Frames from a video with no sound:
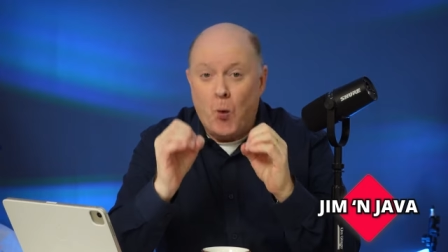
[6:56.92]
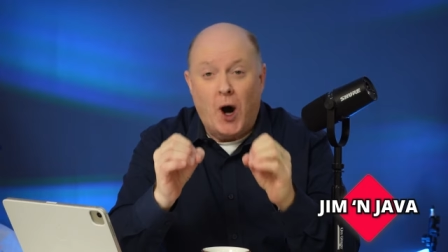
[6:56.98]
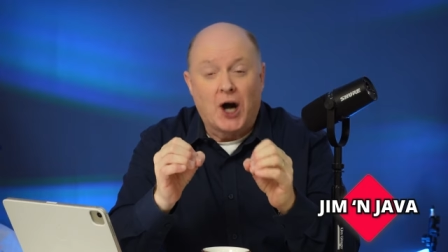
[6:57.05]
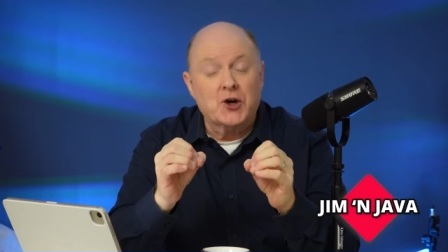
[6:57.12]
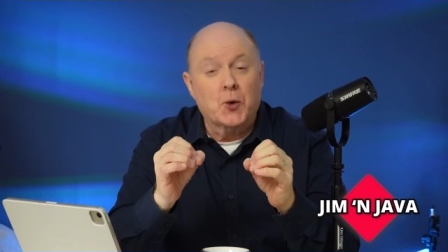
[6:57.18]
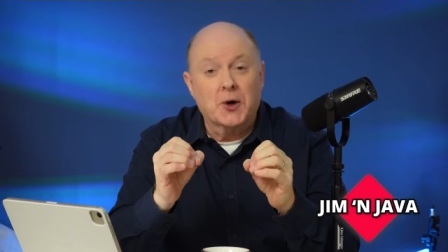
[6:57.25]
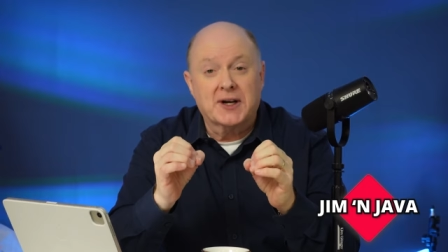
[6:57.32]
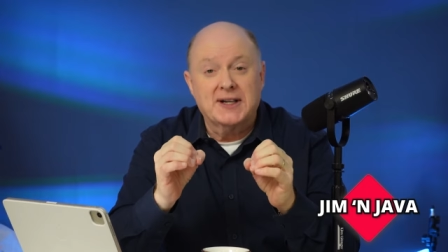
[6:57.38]

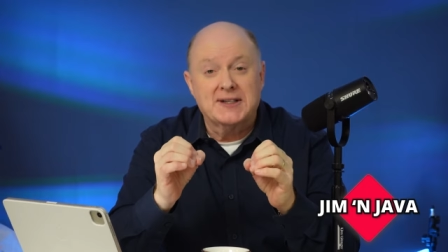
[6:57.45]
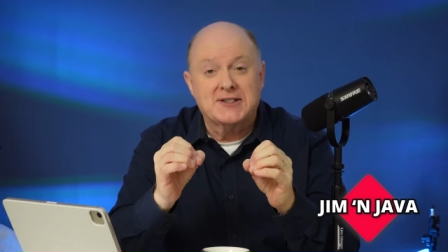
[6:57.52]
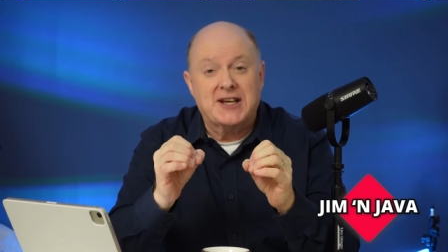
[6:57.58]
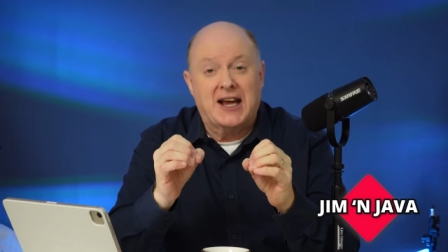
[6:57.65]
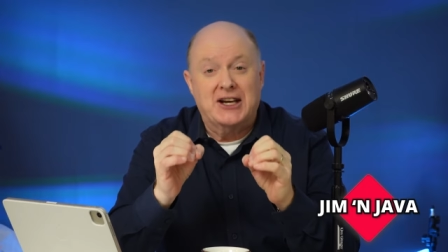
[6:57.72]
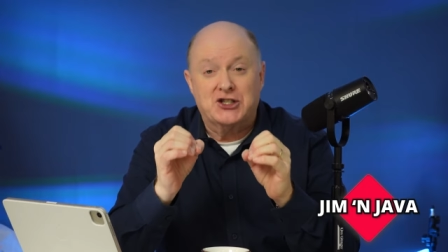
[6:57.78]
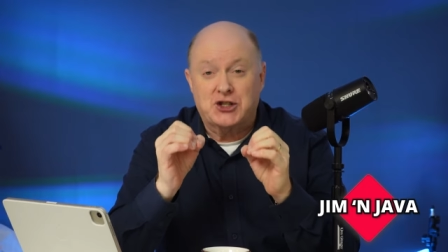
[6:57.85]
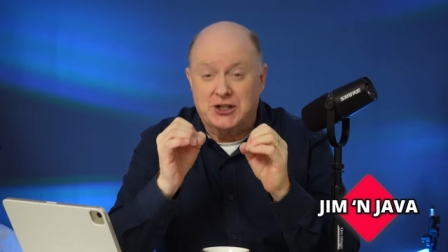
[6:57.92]
what
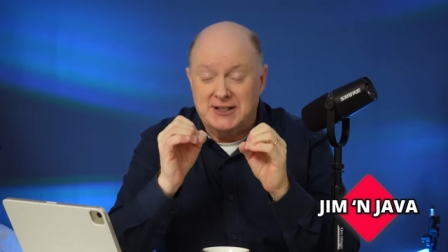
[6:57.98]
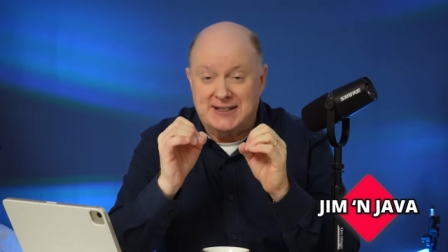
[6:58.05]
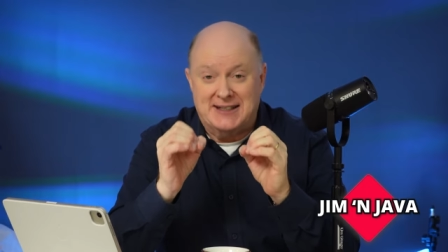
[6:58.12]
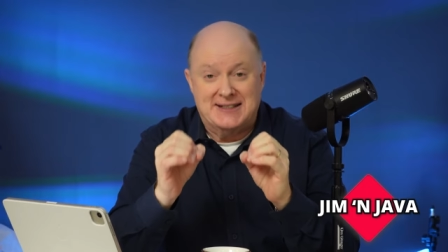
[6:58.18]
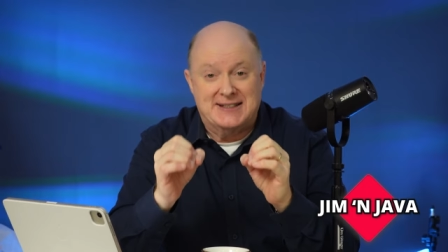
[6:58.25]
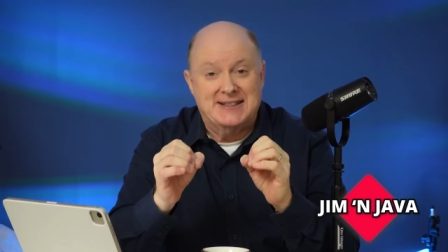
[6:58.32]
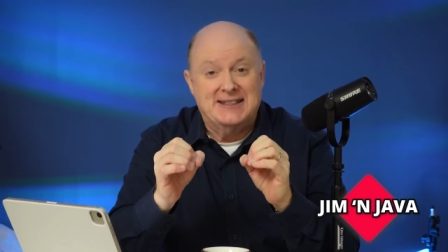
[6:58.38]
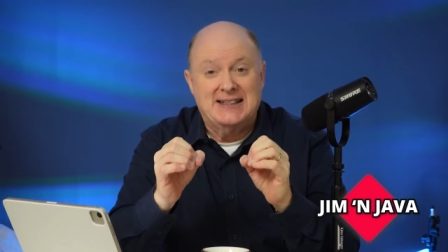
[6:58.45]
organization
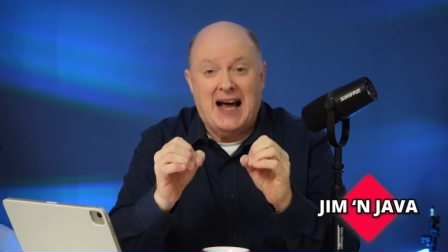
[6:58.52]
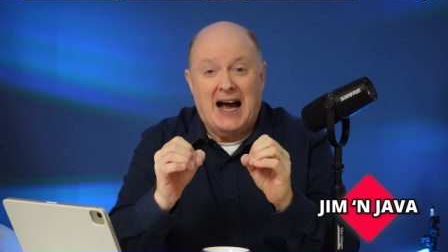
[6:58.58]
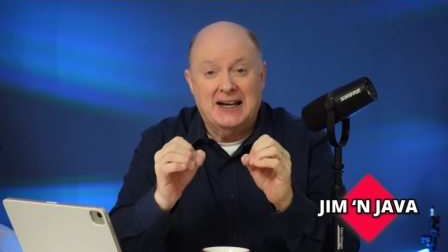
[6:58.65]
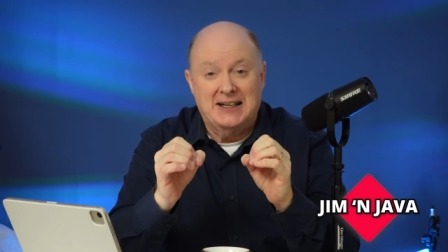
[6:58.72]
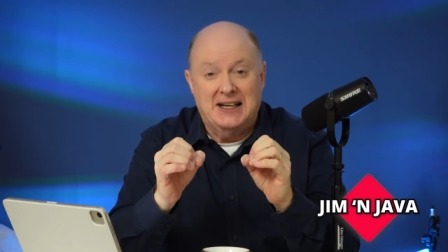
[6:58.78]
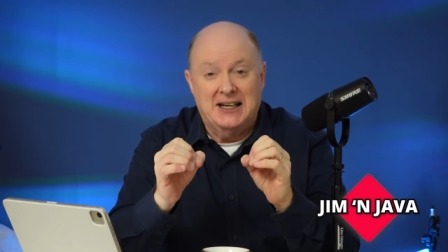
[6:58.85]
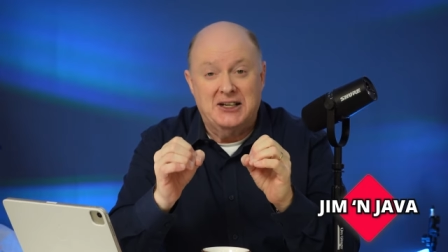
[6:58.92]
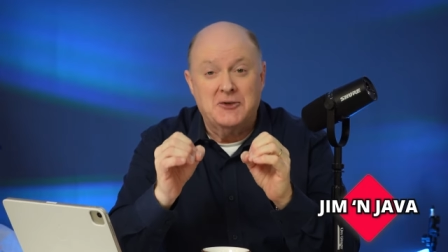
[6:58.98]
does
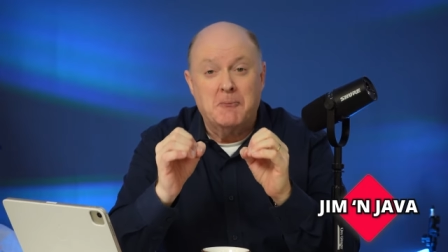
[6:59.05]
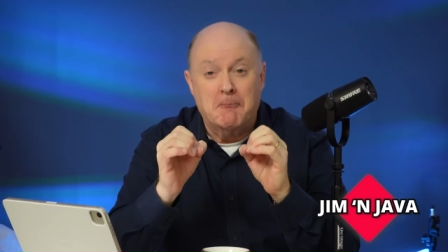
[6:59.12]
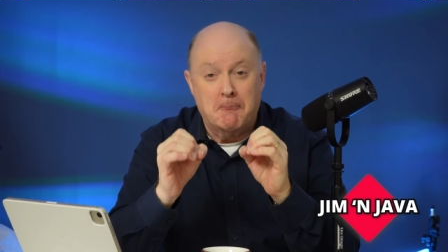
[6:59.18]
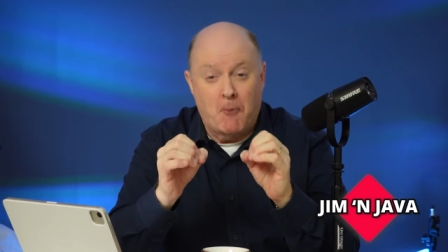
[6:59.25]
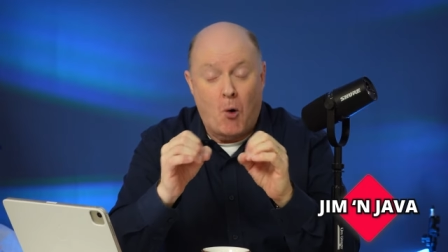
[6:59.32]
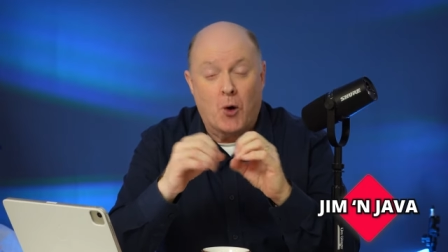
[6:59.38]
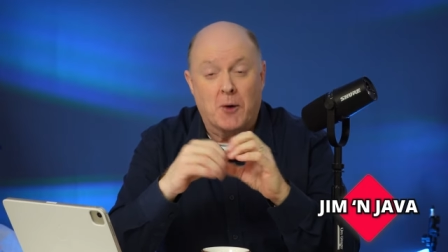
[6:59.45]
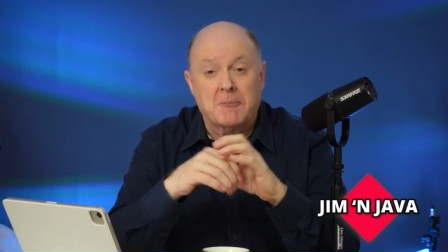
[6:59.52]
not need
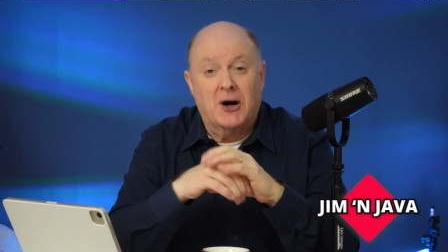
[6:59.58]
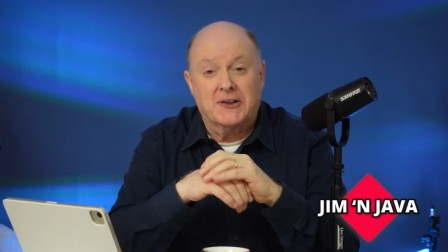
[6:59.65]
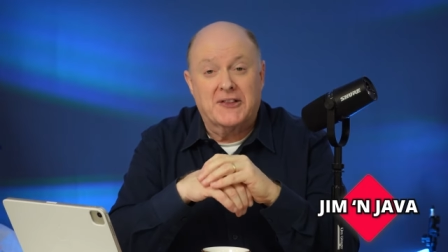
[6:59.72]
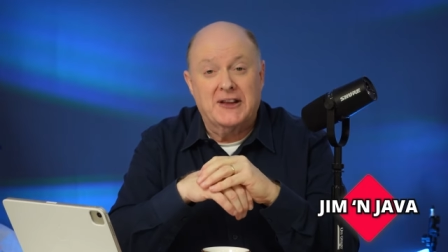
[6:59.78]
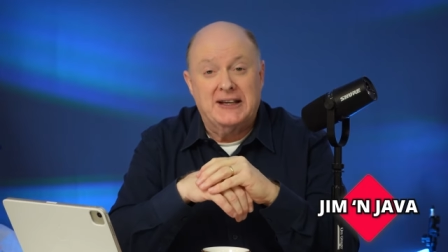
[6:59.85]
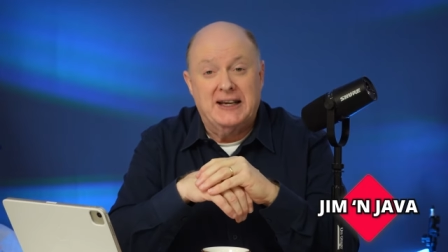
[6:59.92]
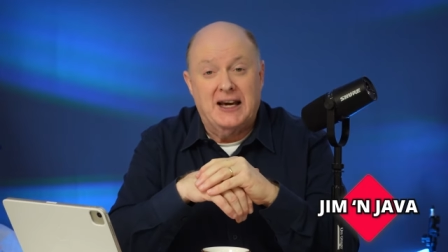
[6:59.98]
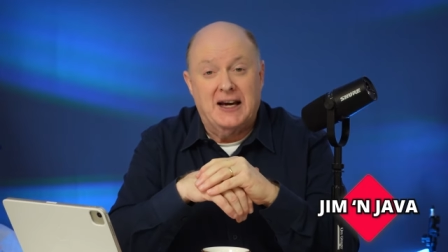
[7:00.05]
more
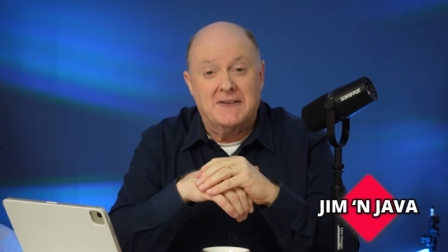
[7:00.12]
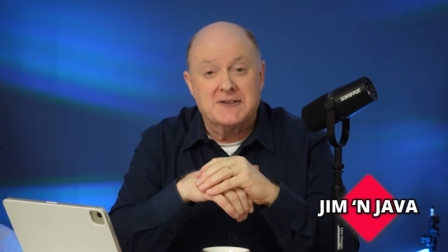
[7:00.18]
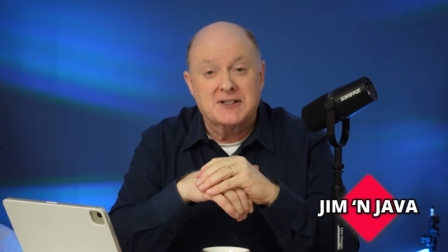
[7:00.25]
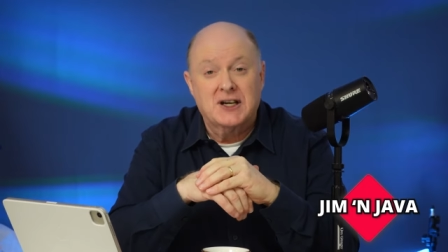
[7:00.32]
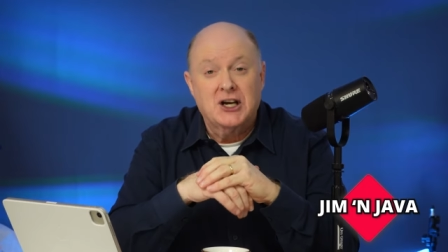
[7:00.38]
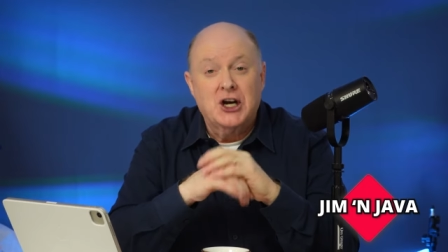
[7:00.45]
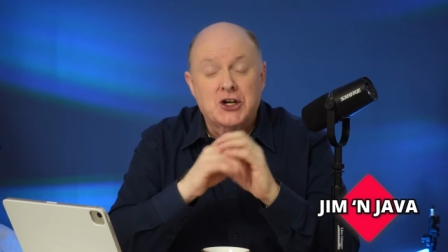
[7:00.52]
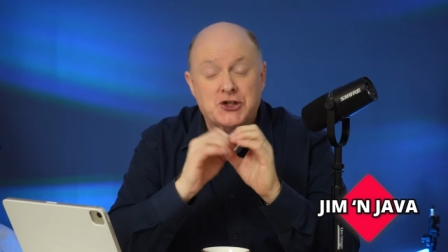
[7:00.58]
monthly gifts?
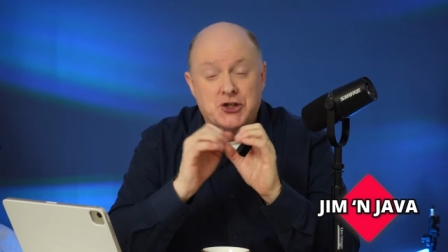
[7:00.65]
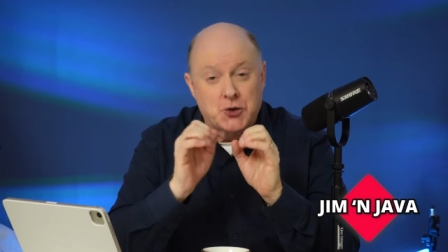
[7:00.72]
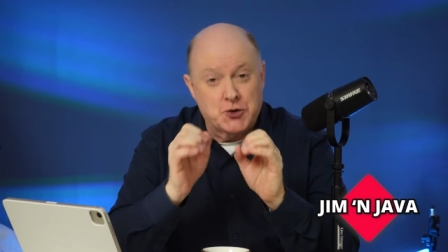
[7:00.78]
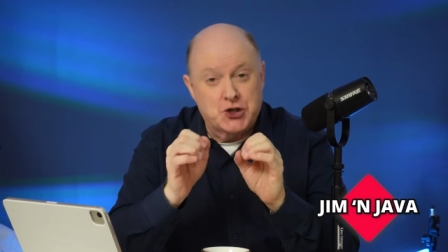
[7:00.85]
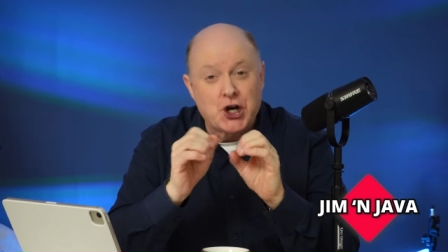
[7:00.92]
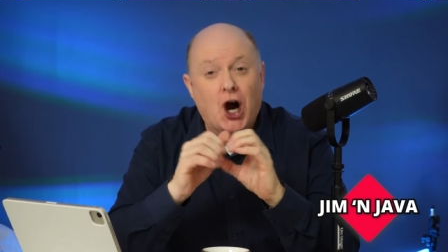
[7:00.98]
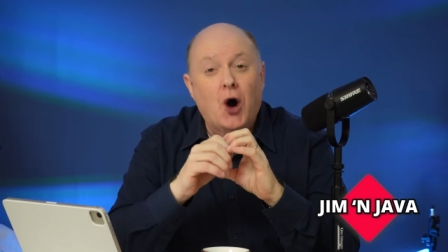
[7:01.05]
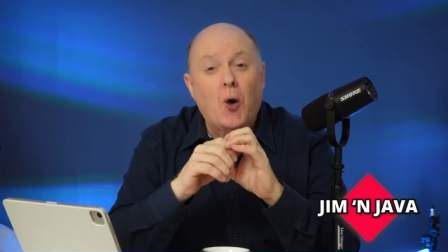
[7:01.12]
So
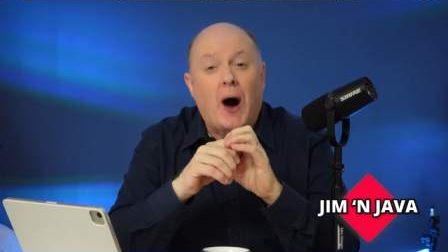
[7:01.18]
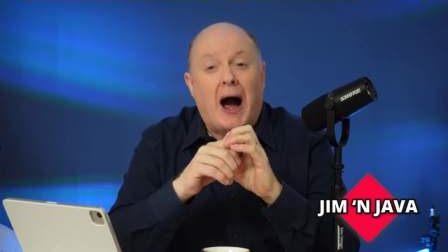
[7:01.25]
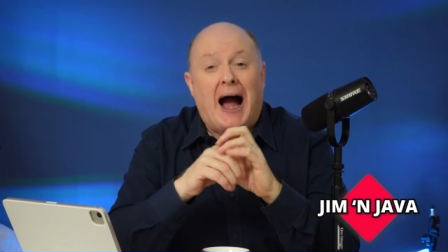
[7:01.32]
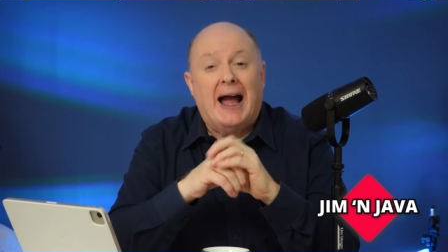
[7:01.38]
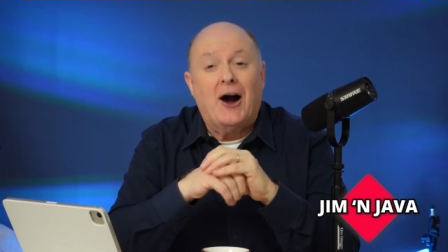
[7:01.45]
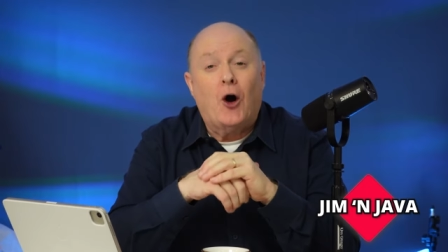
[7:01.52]
Joe, I